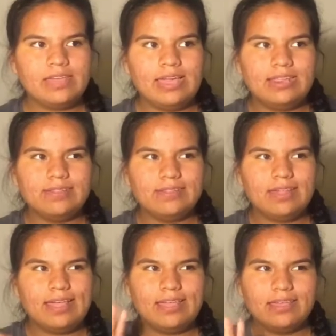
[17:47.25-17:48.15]
that is,
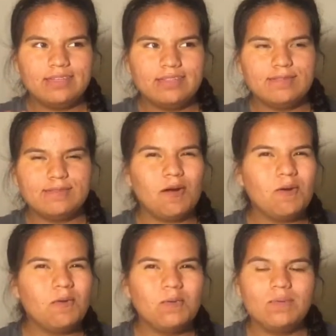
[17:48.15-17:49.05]
like,
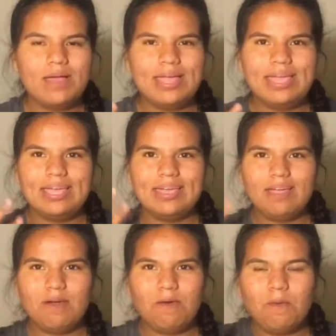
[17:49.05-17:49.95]
so, like,
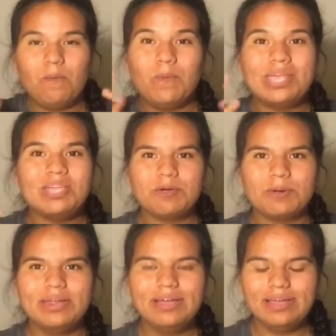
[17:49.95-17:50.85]

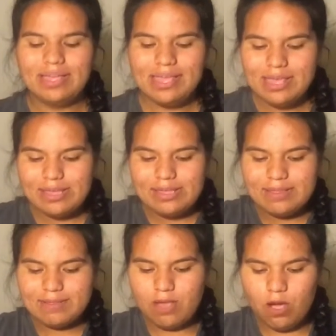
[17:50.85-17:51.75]
weird.
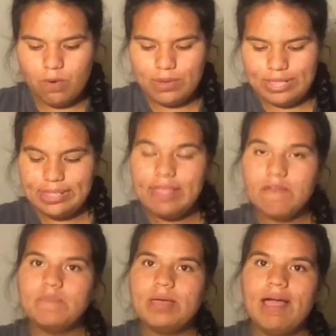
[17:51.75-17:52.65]
So, he
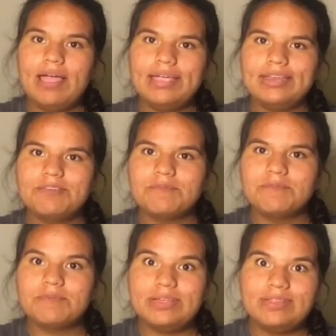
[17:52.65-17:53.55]
left behind
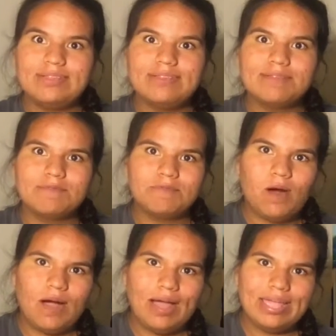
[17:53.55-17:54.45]
reasons
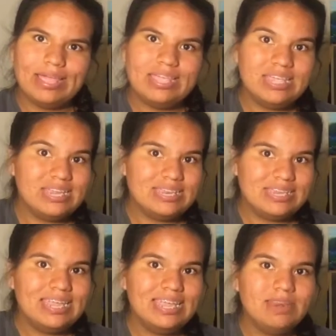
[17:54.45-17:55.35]
why he
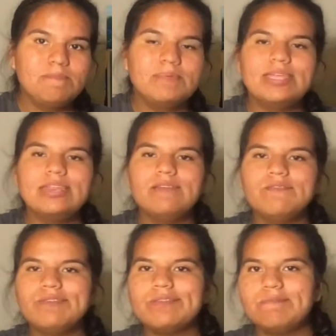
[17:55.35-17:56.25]
did it, but he
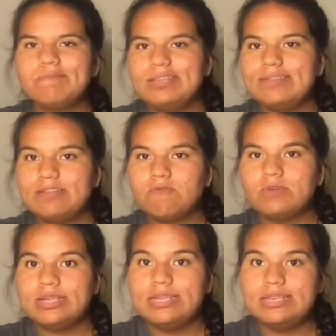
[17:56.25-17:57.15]
never completely said
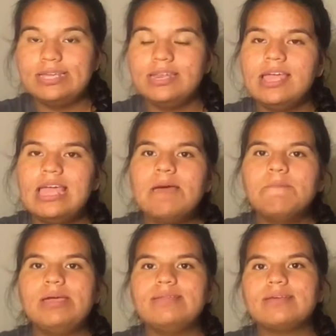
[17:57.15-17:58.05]
what he did.
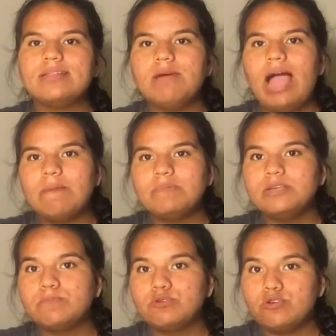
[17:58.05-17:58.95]
Basically, what happened
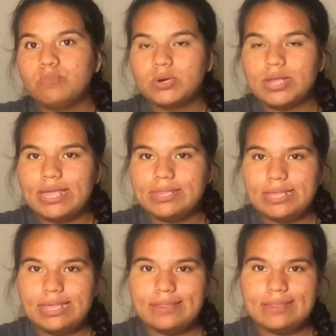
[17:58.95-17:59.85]
to Bruno Borges
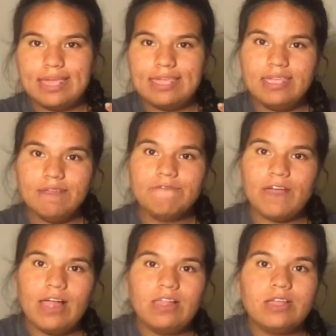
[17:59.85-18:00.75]
is that he
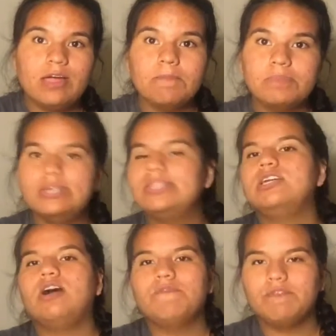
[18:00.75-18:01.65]
fell
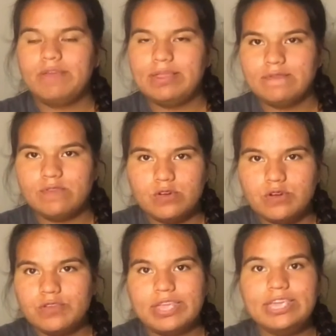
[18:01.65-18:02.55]
completely off the face of the
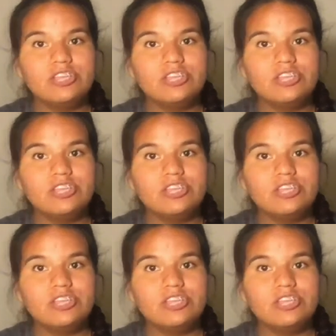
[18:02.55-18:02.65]
earth. Like,